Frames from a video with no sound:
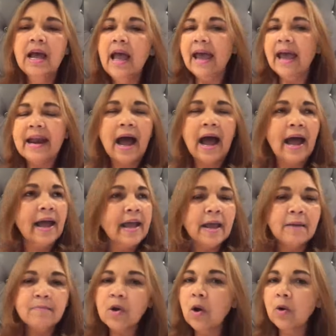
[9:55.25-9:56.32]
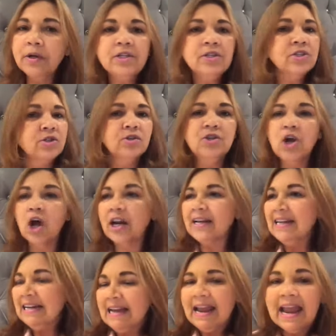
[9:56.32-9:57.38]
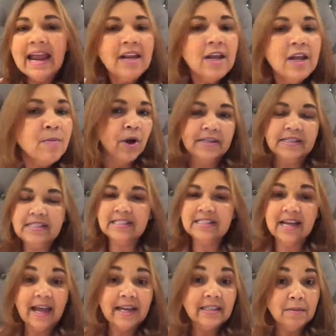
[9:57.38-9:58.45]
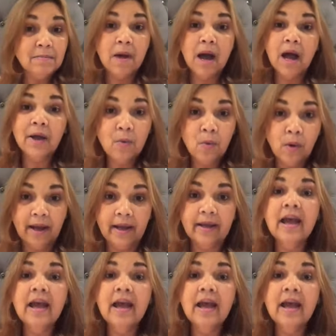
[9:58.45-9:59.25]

And I am going to not let anybody stand in my way.